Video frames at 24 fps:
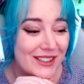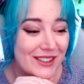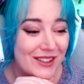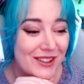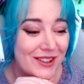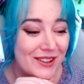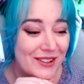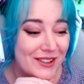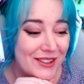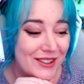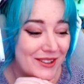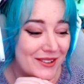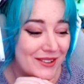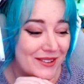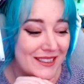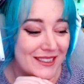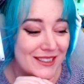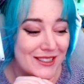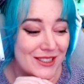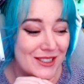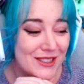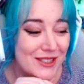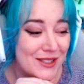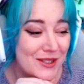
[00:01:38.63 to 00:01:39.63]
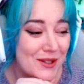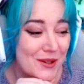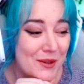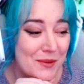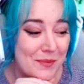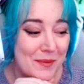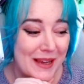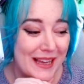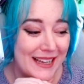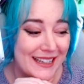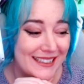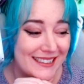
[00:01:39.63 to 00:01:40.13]
Girl, you need to just go to
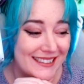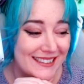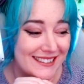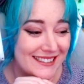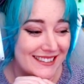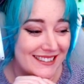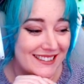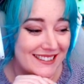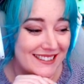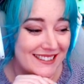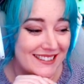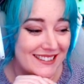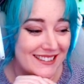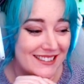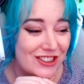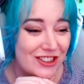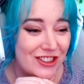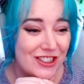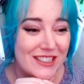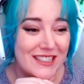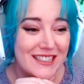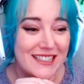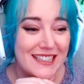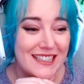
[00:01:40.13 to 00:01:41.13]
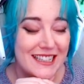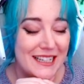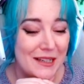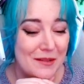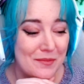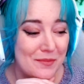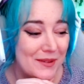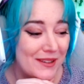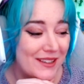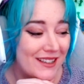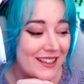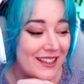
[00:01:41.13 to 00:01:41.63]
bed. Just sleep.
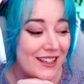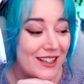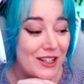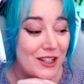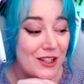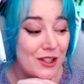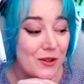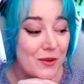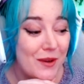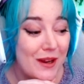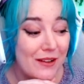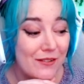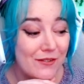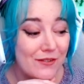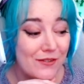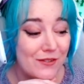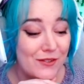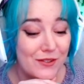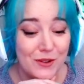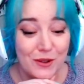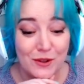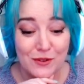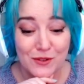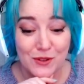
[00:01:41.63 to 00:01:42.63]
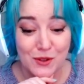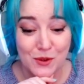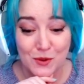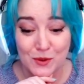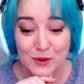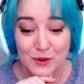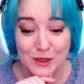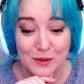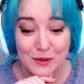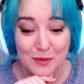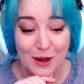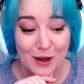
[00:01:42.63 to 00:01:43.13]
You have school
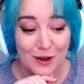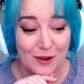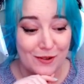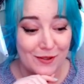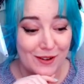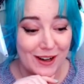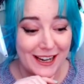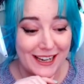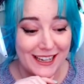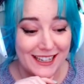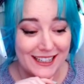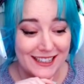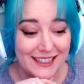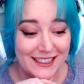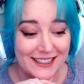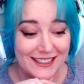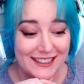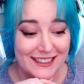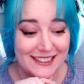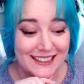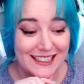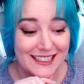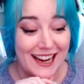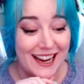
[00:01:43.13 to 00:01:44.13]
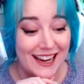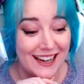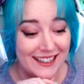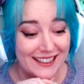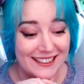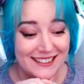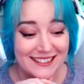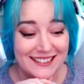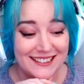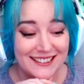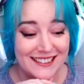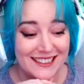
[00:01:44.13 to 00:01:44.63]
tomorrow, right? Yeah.
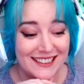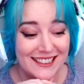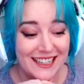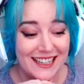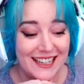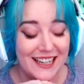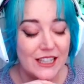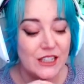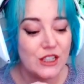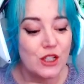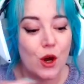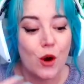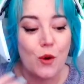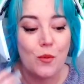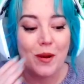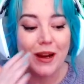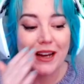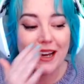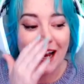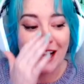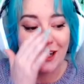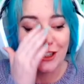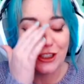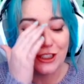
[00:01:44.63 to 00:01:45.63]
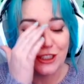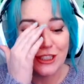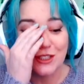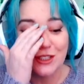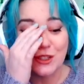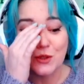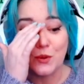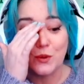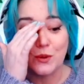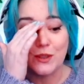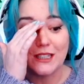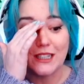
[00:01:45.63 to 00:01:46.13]
Today, it's, oh my gosh, she has
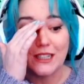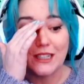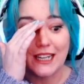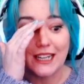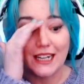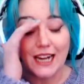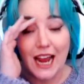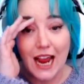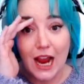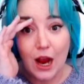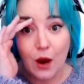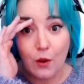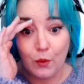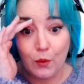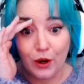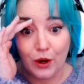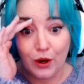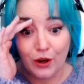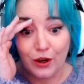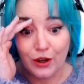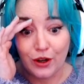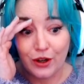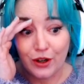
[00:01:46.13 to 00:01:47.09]
school in like an hour.